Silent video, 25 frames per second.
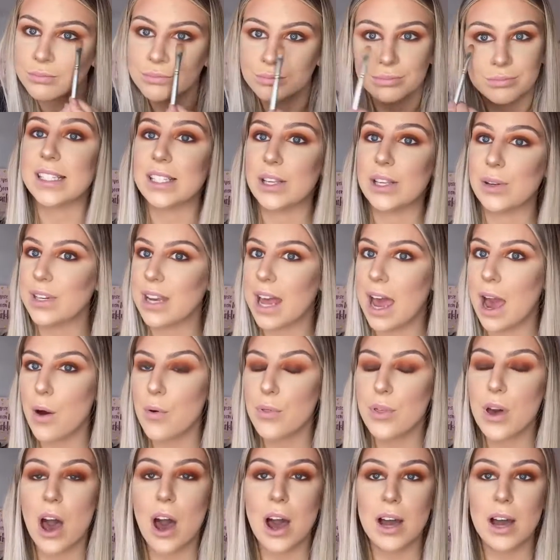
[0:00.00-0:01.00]
So now
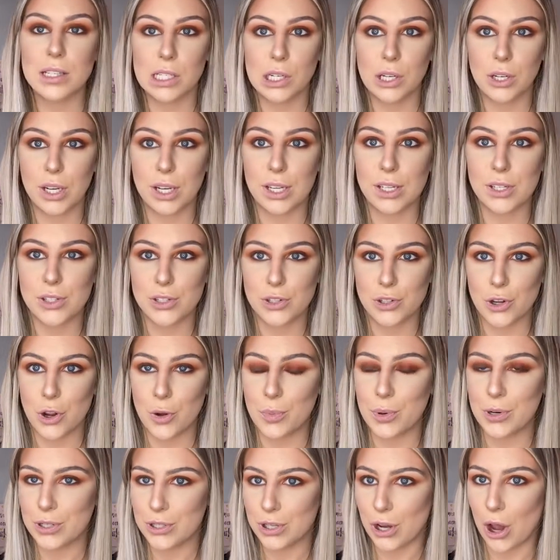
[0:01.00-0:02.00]
the eyes are looking
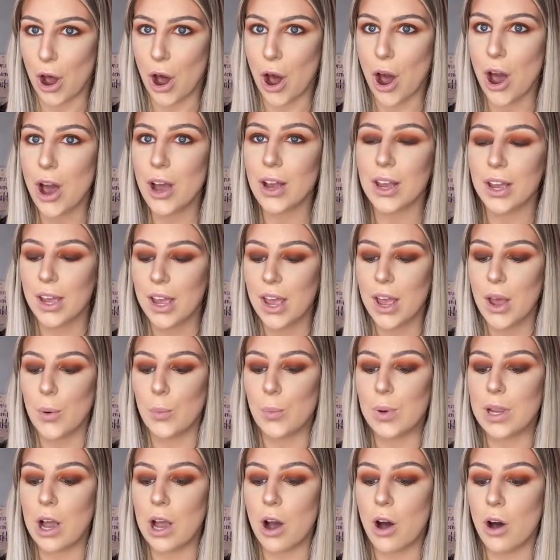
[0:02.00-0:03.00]
super dark,
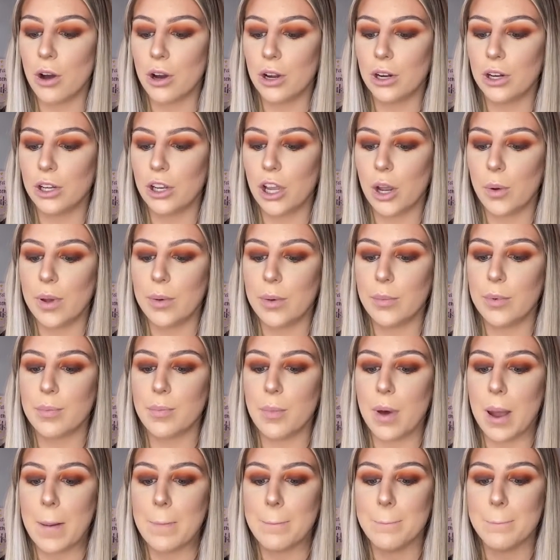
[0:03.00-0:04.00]
we are going to go in with
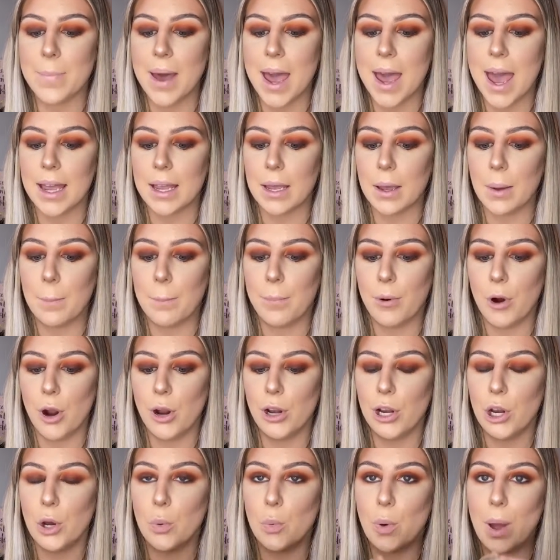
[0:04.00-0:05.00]
my MAC
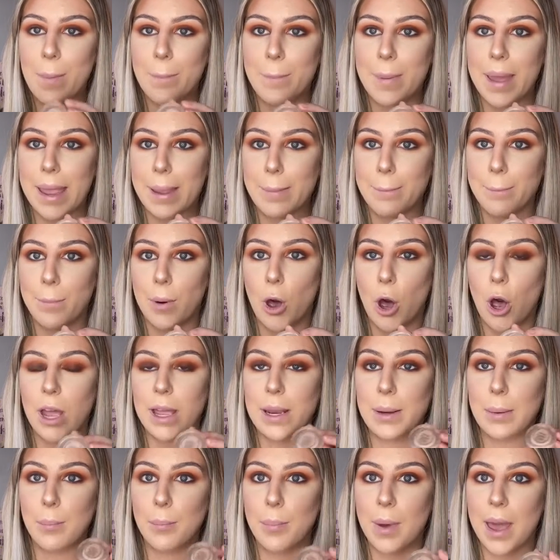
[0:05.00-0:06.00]
Prolong-wear paint pot
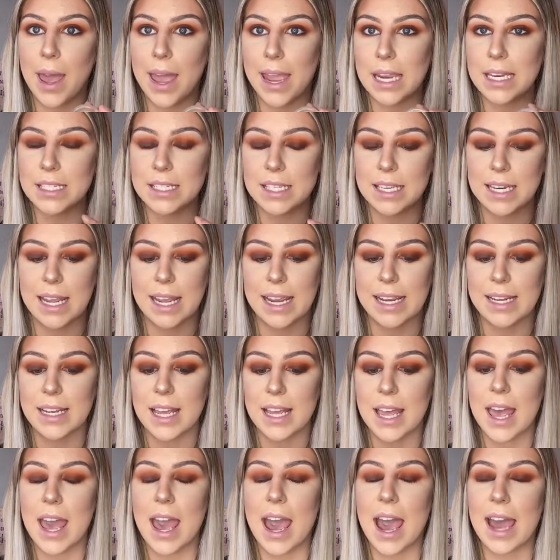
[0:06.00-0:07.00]
in Painterly,
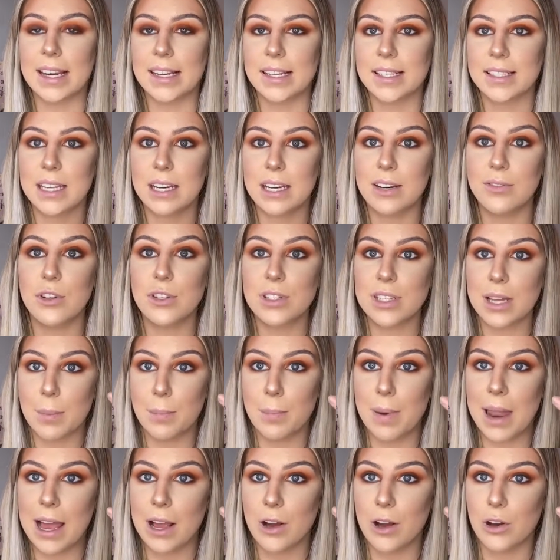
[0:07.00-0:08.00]
and instead of using a
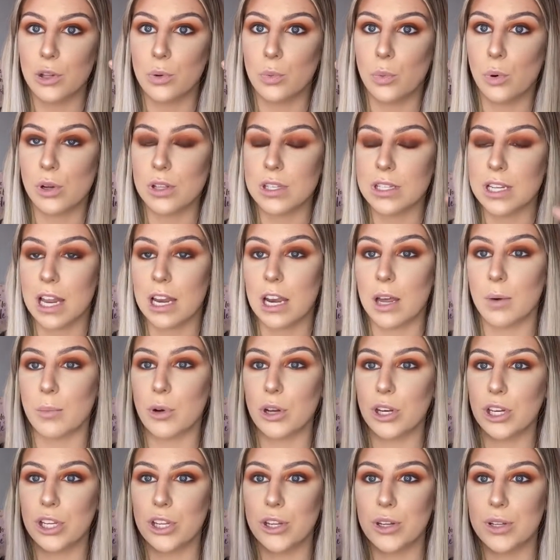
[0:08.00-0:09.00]
black on the waterline, I'm
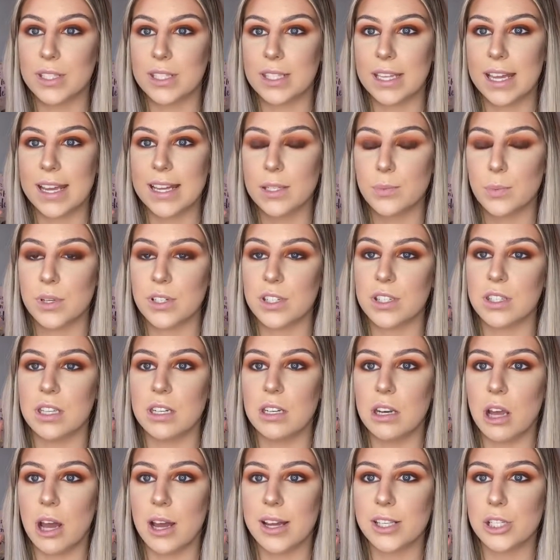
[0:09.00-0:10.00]
going to use this, which is a
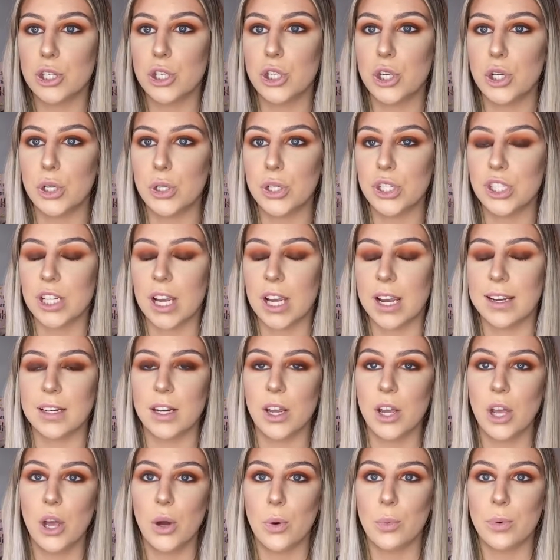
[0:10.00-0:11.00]
nice nude shade,
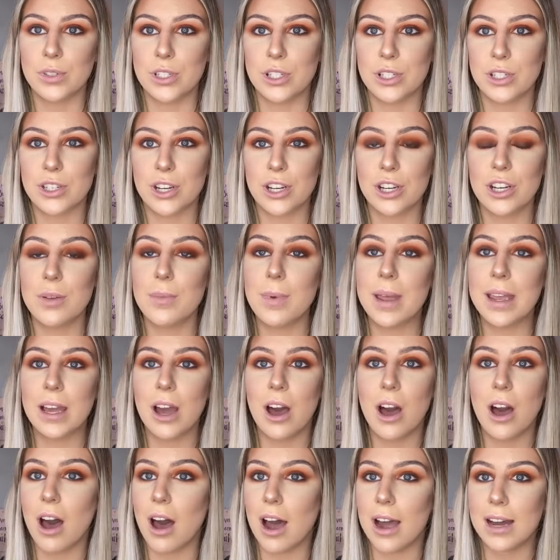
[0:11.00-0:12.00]
which is going to make
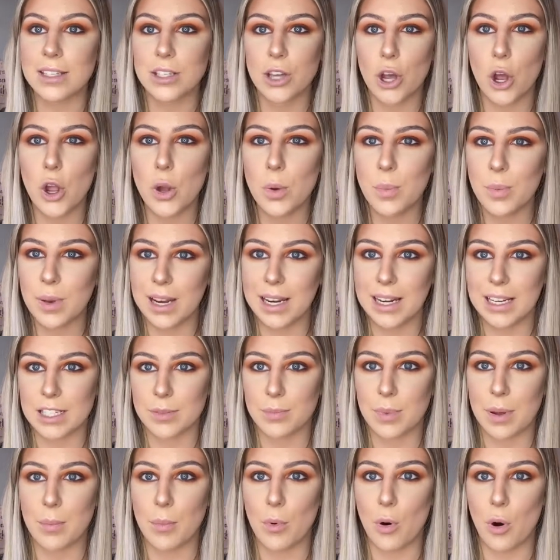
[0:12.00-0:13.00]
our eyes open a little
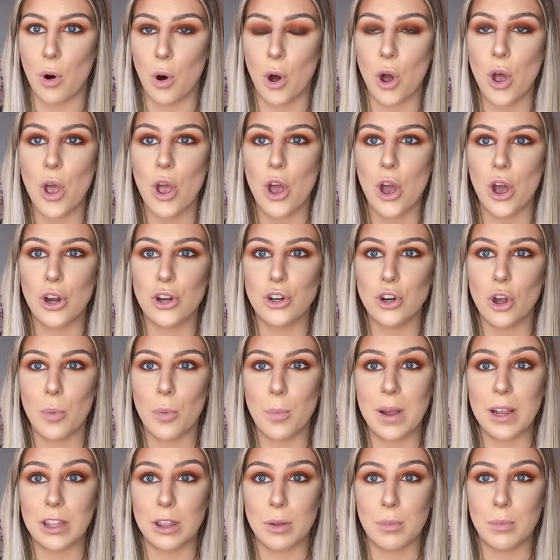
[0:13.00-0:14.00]
bit more and not
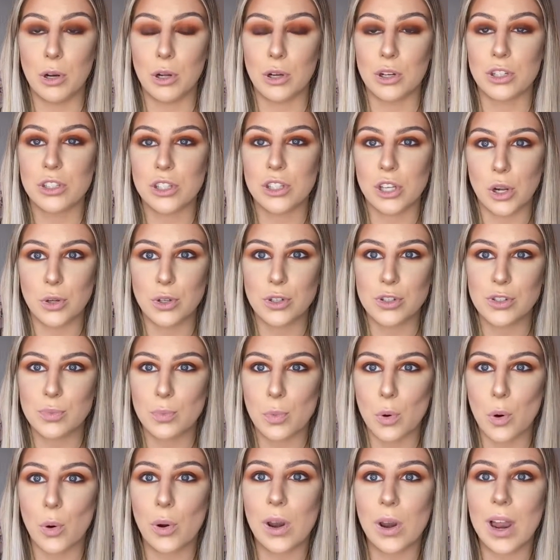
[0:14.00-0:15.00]
make them look so
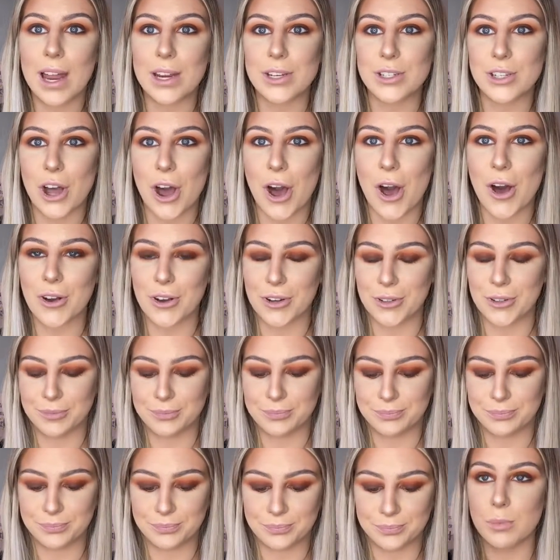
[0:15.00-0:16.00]
small and dark.
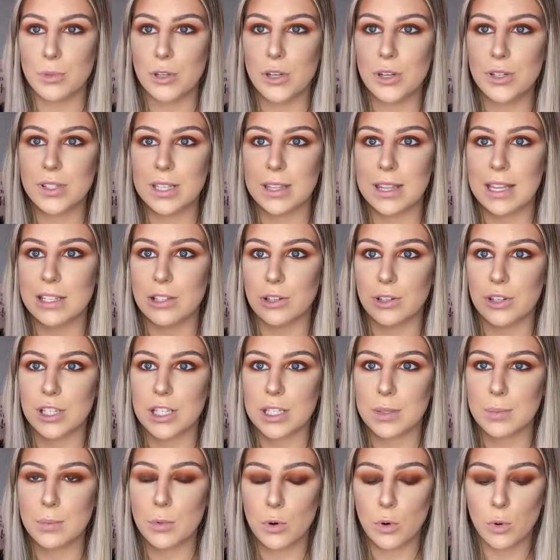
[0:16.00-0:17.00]
I'm using this on a
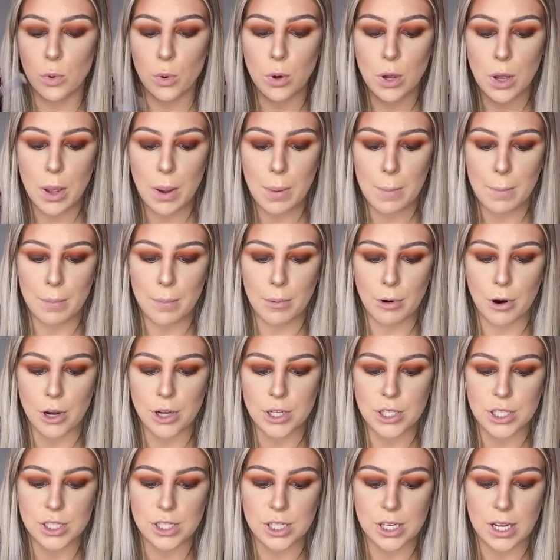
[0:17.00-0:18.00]
small
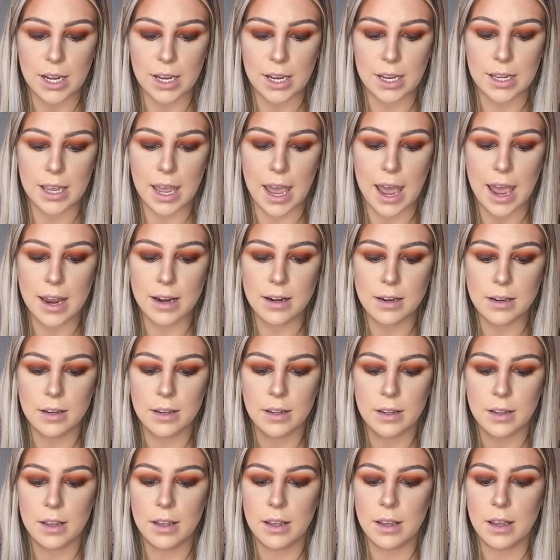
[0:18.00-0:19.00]
brush again,
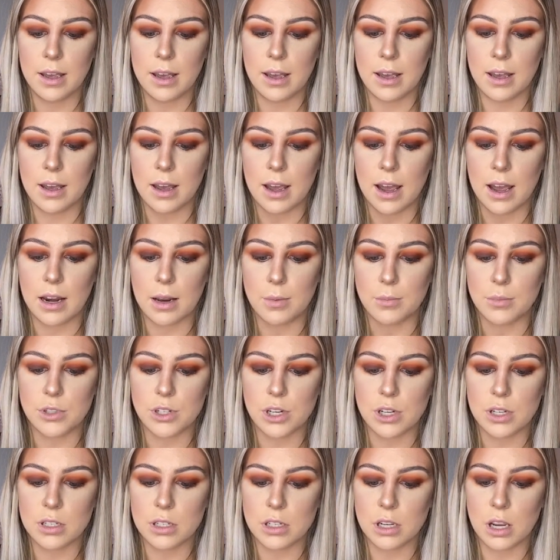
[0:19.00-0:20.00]
and I'm
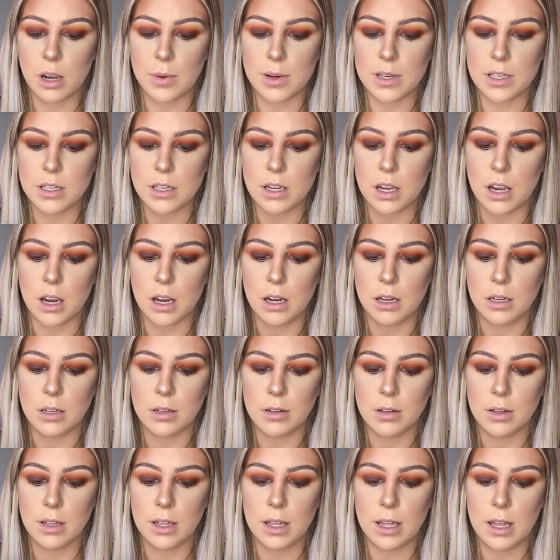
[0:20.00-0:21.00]
just going to
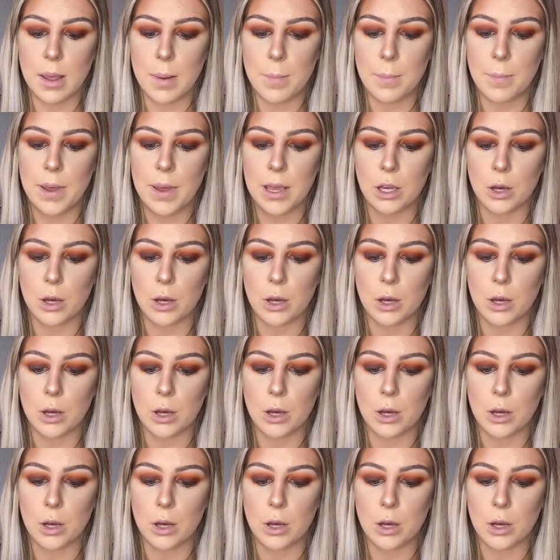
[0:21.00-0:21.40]
pick